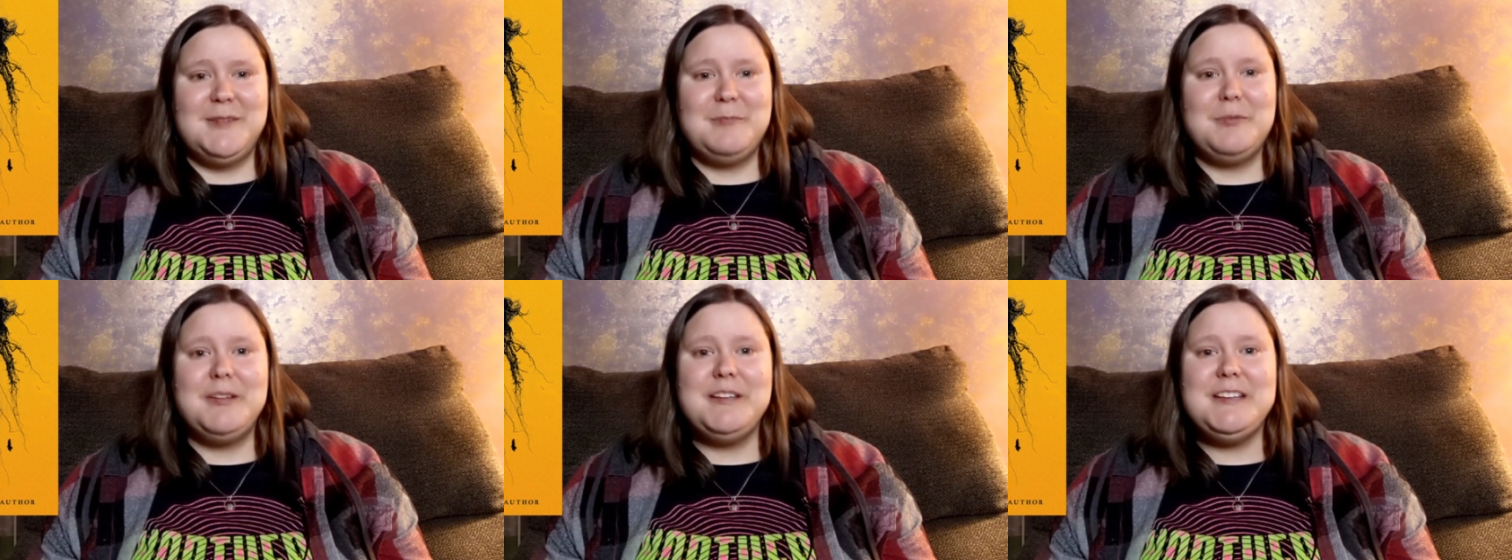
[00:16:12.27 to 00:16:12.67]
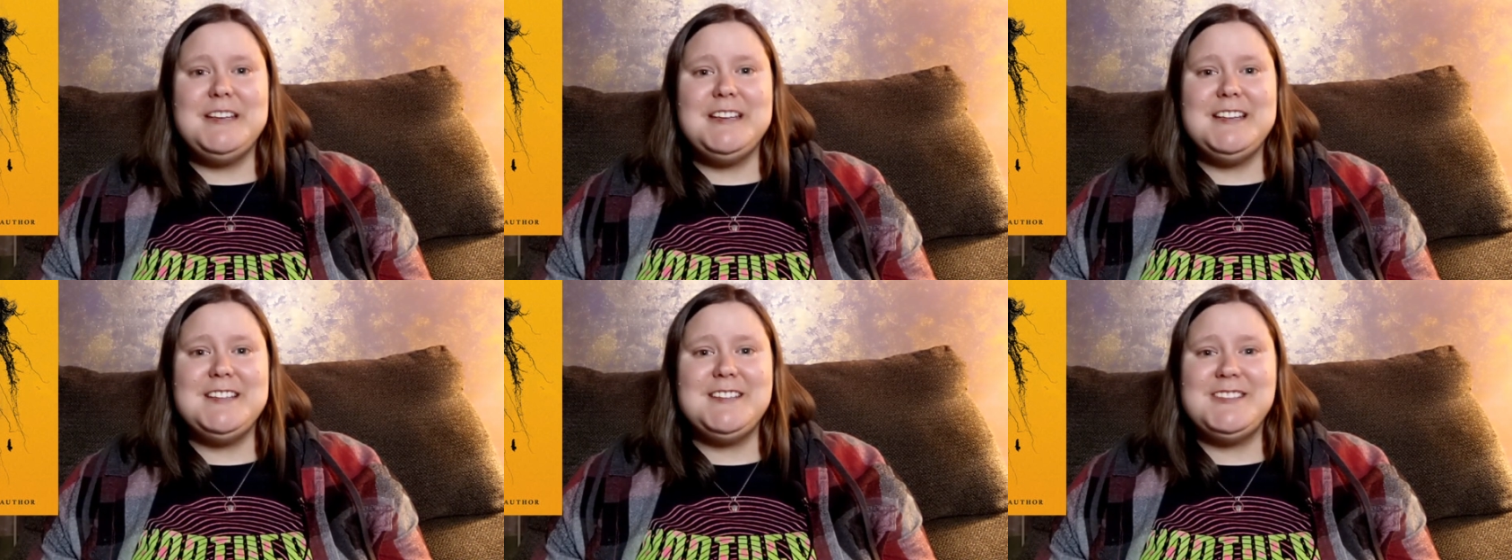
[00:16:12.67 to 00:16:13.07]

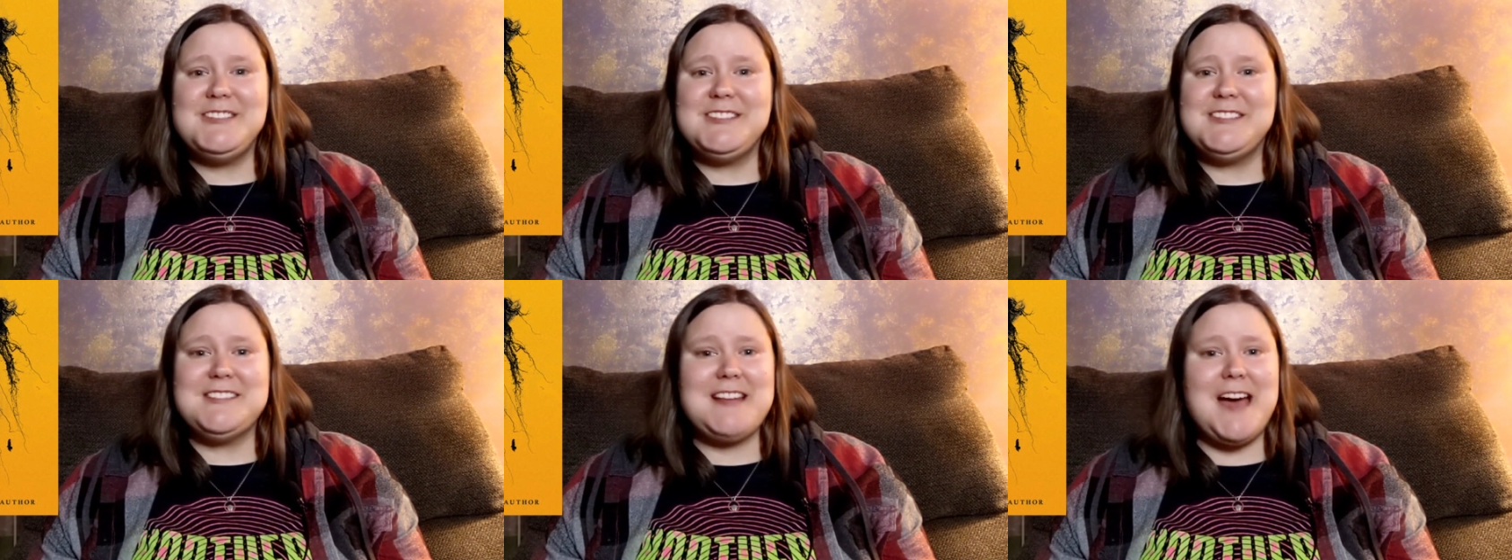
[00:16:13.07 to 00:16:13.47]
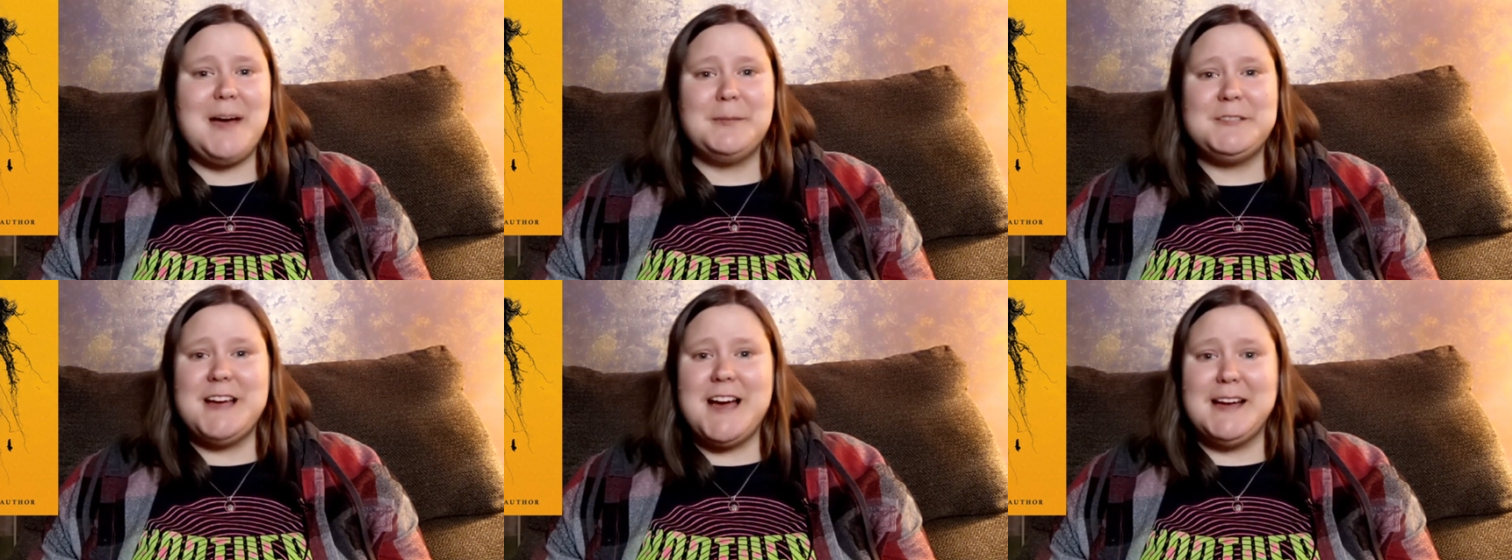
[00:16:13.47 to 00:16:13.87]
please just
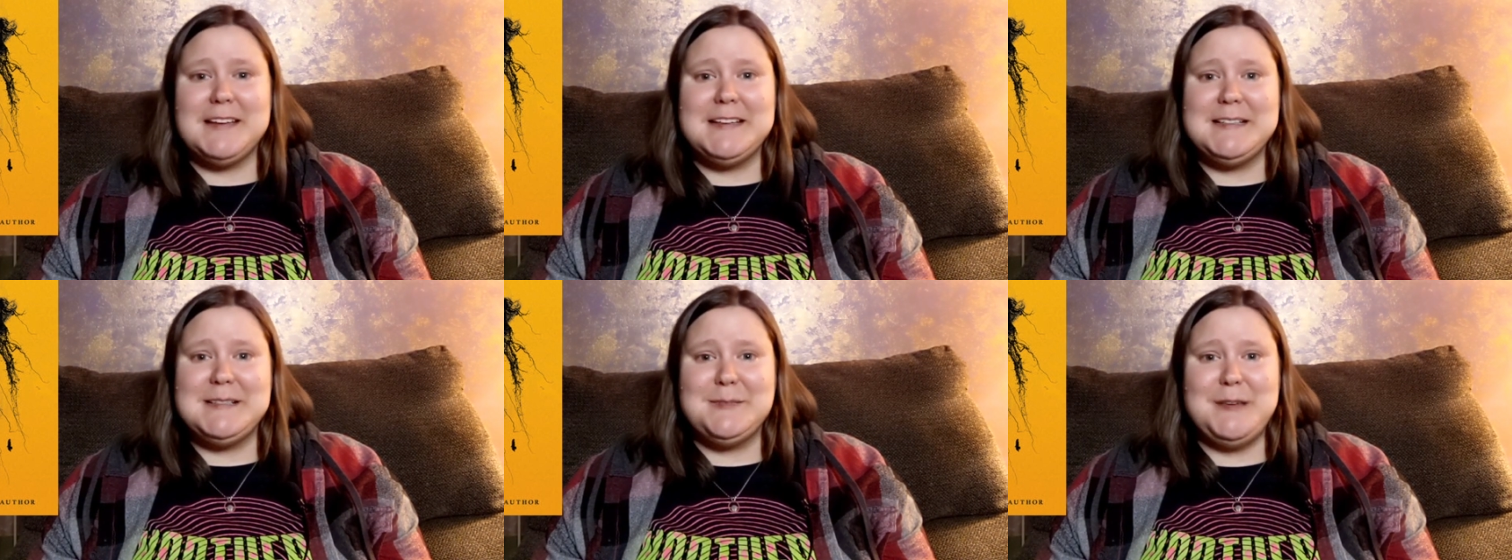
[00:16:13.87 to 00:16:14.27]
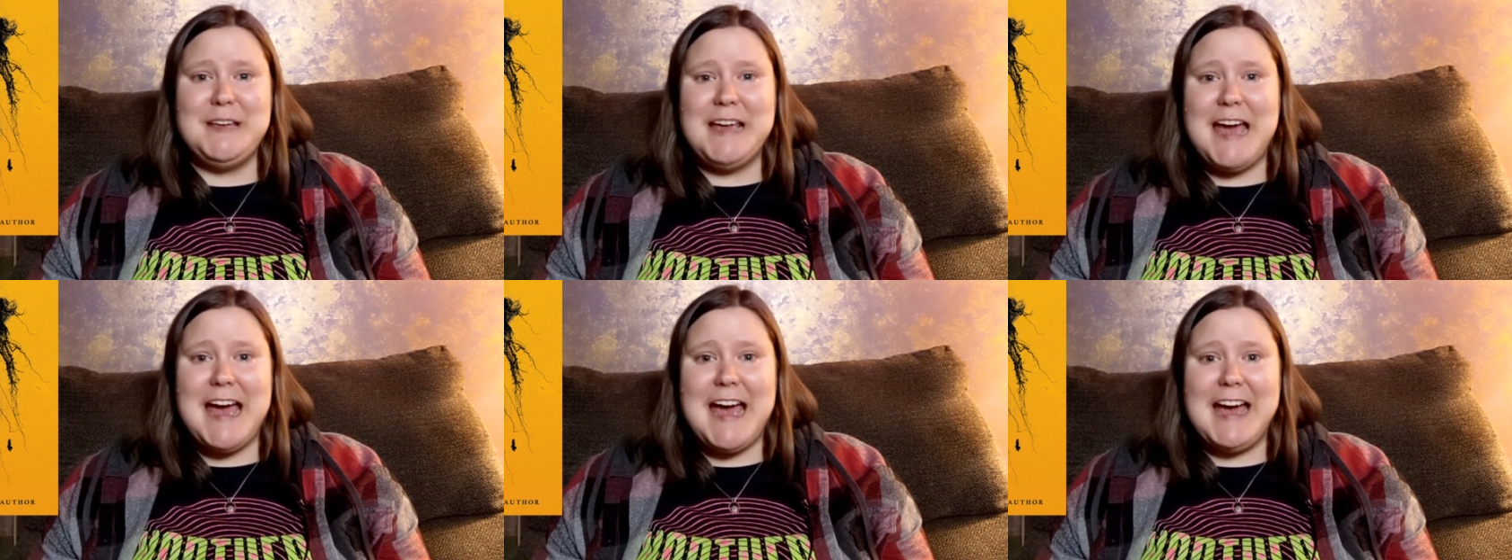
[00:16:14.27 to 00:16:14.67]
stop talking to me,
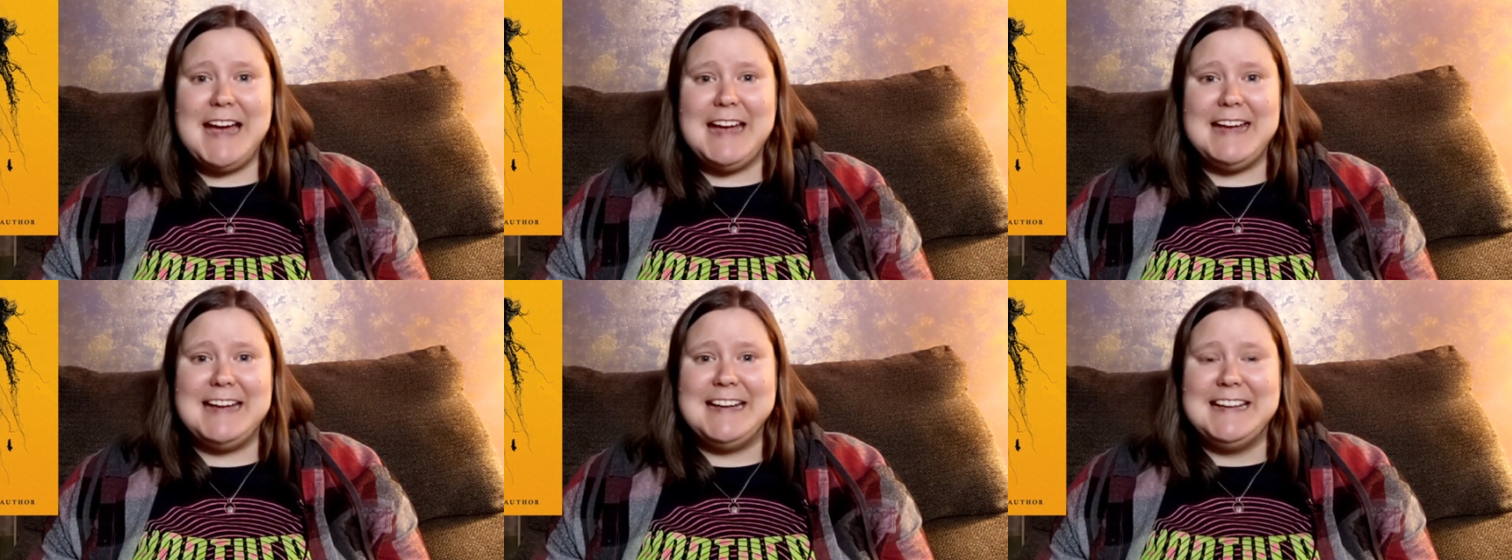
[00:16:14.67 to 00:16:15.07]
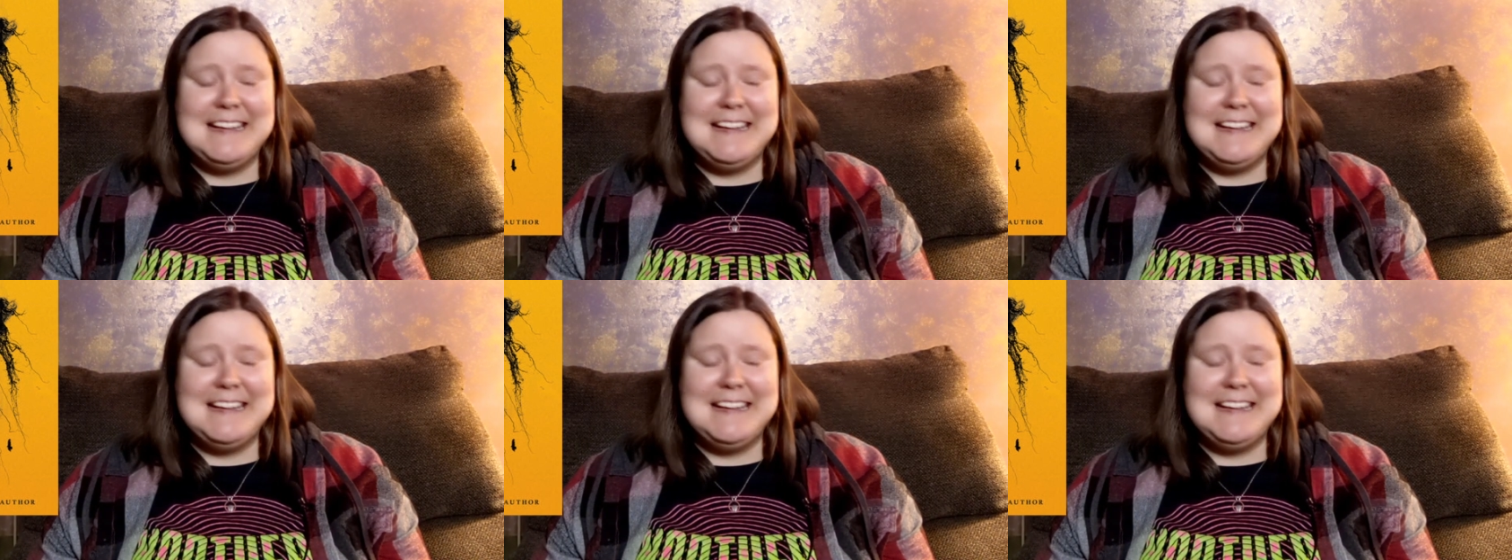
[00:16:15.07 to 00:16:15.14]
guy.